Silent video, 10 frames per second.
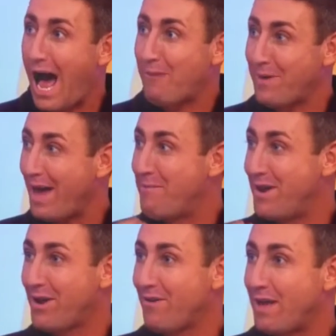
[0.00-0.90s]
happy, I'm
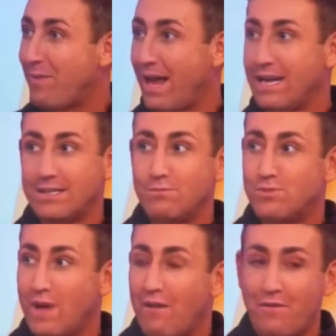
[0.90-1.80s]
in a great place,
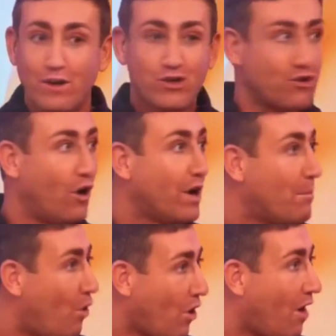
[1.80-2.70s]
I feel
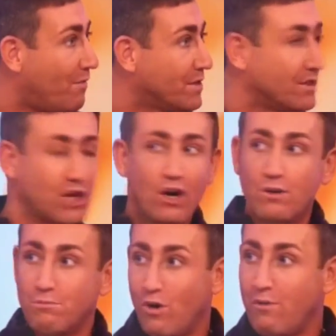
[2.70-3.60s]
stronger, more confident,
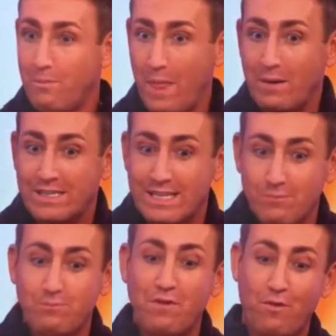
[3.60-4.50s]
more
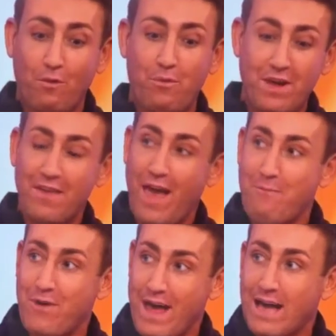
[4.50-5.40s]
sick before
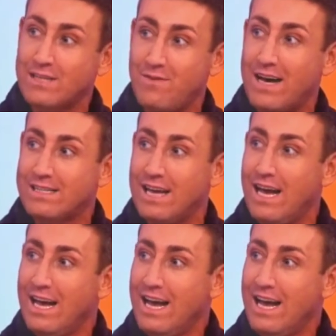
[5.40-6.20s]
pre-X-Factor.